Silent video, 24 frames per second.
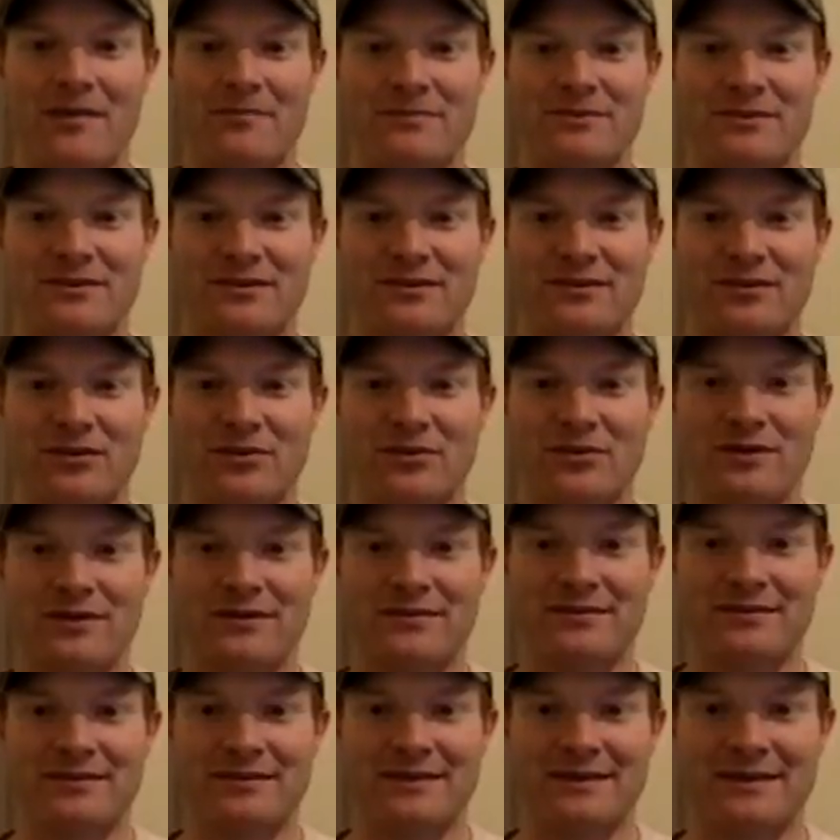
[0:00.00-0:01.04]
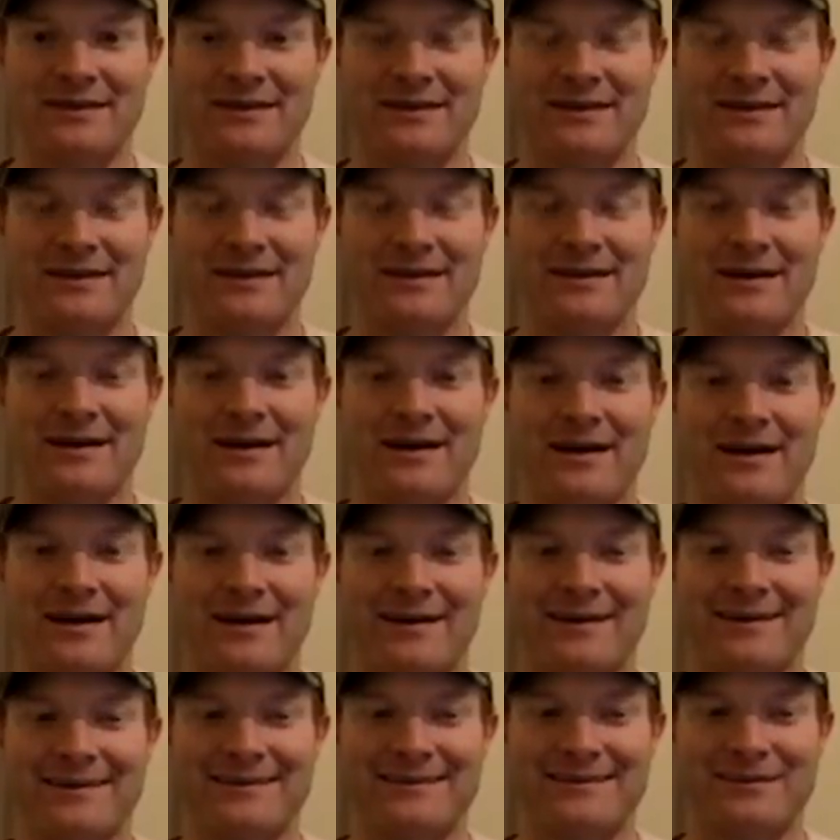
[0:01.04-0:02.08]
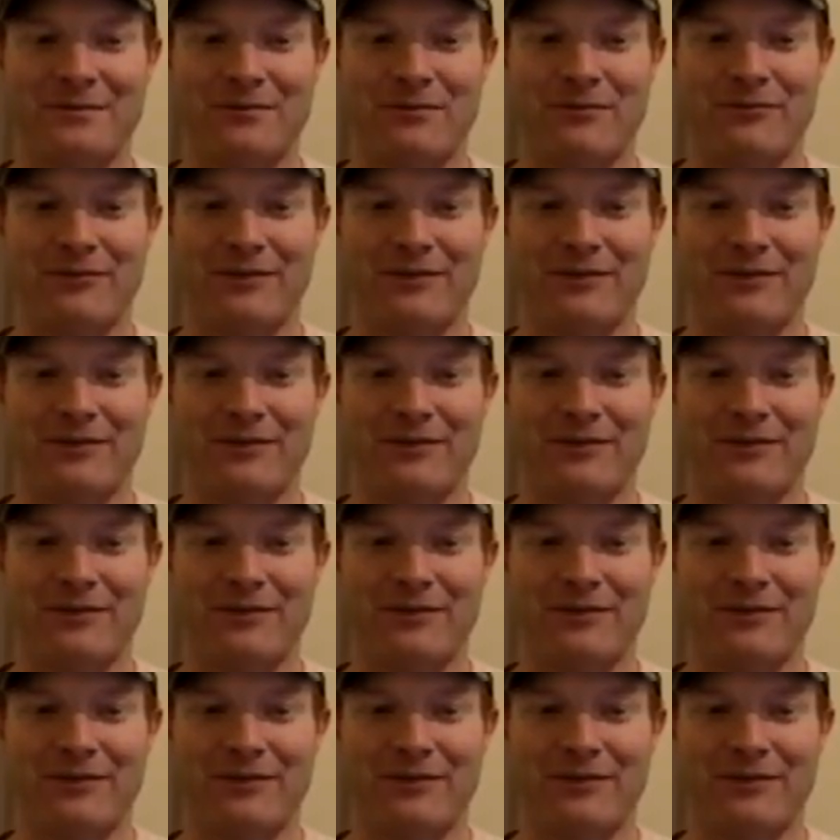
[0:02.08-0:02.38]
just so you could see some